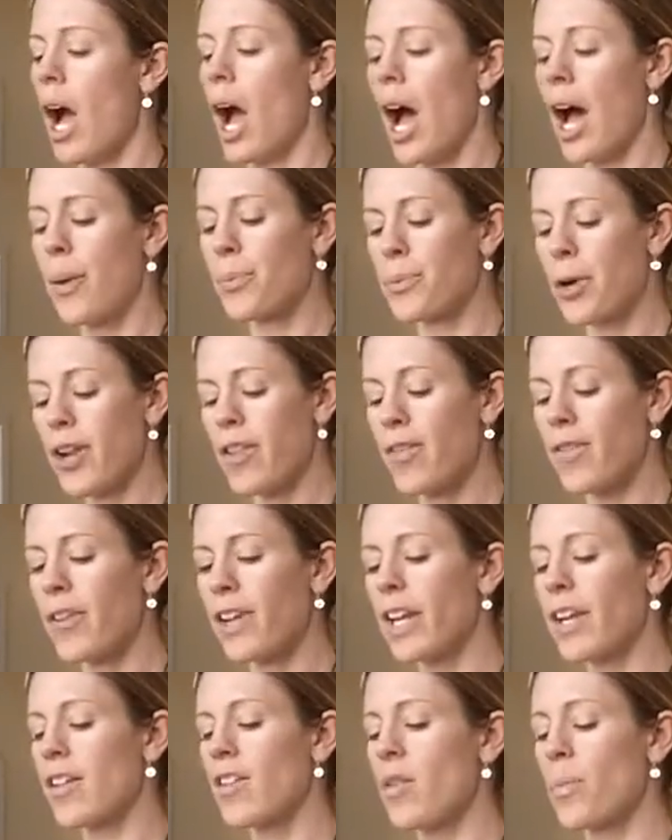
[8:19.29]

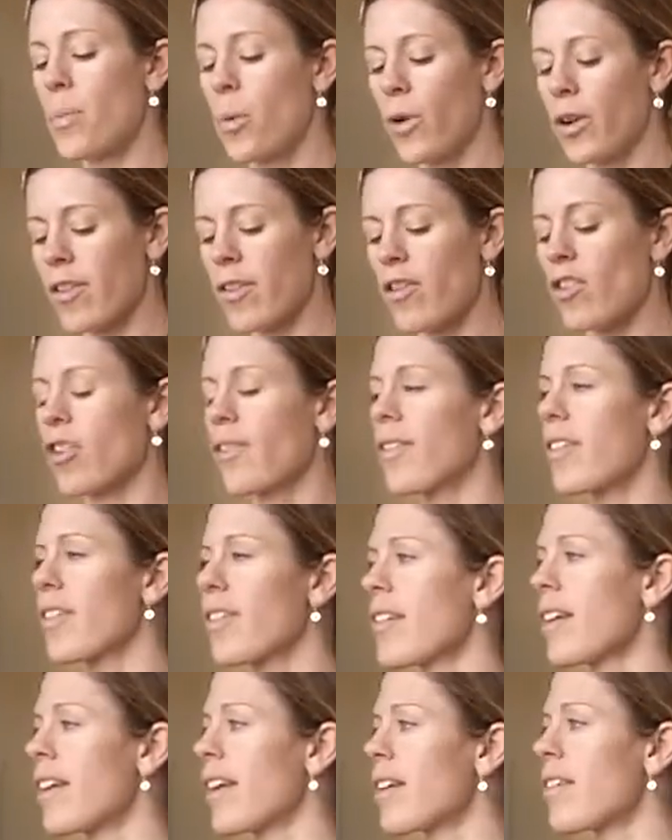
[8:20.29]
Breastfeeding support
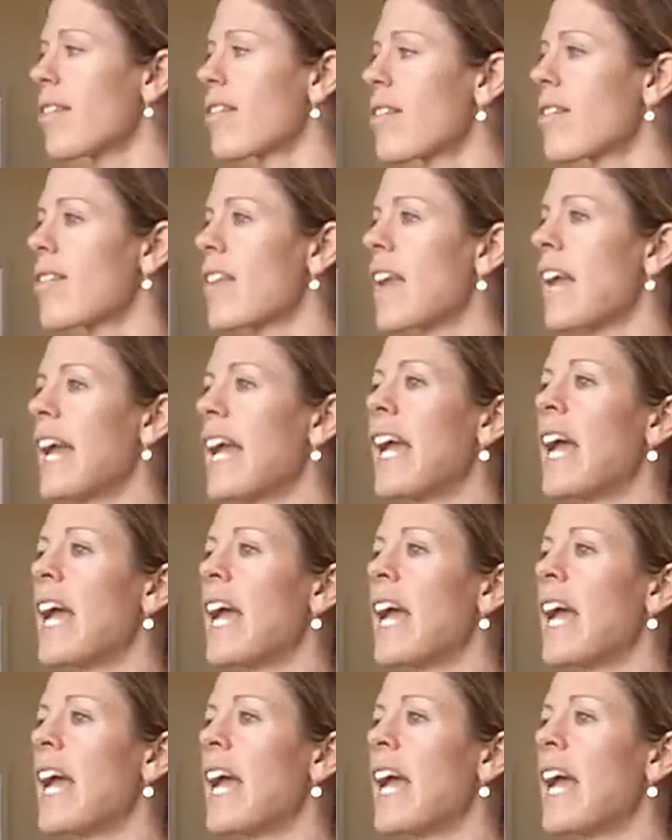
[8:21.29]
services.